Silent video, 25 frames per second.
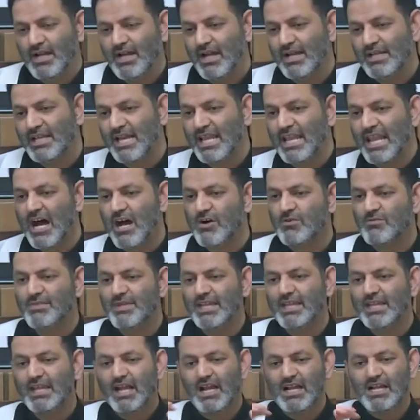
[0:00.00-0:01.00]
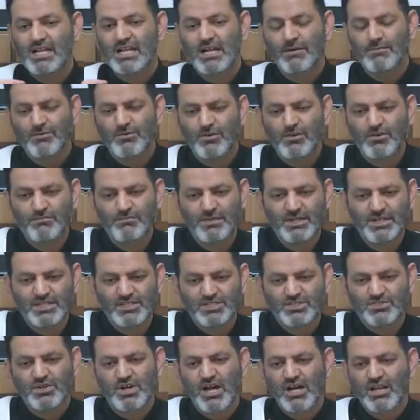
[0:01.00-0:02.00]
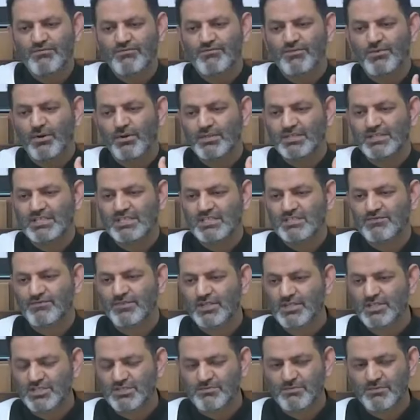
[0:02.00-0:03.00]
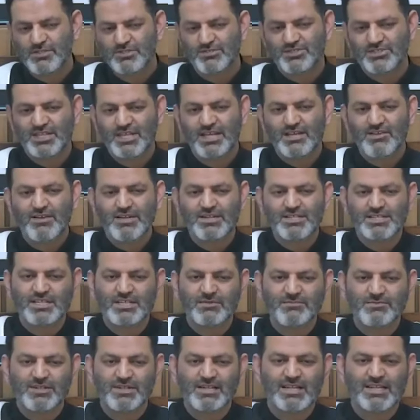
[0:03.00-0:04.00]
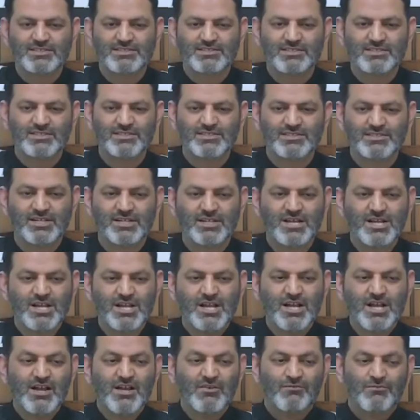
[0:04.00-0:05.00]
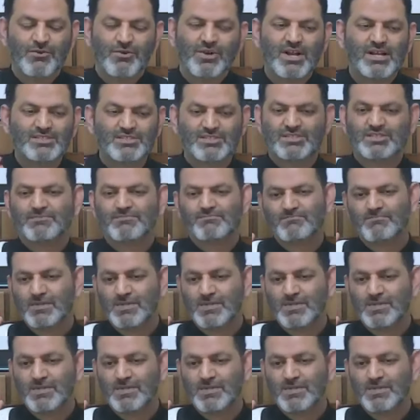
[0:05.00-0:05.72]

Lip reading: And allow me a couple of minutes to unfold this verse, because there are deeper lessons for us.